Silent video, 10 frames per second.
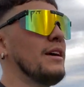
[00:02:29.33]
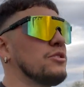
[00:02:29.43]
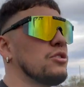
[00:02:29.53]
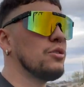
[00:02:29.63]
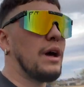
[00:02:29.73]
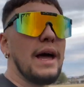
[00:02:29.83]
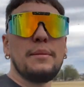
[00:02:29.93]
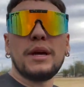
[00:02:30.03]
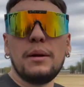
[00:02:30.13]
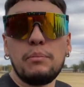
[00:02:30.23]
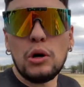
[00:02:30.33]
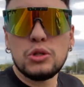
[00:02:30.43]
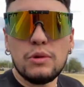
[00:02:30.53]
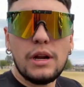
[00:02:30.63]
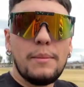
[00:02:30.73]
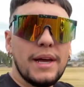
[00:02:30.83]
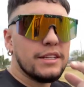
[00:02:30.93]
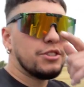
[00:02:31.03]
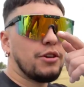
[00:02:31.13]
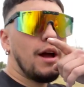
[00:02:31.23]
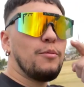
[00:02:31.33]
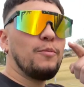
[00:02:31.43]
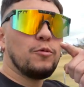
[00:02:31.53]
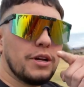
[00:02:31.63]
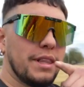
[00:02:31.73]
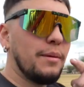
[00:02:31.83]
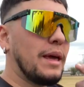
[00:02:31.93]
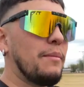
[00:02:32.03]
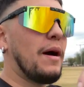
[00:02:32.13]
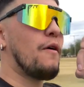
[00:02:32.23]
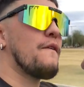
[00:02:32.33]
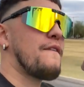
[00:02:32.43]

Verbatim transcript: So I am gonna post one on my Instagram. One of them came out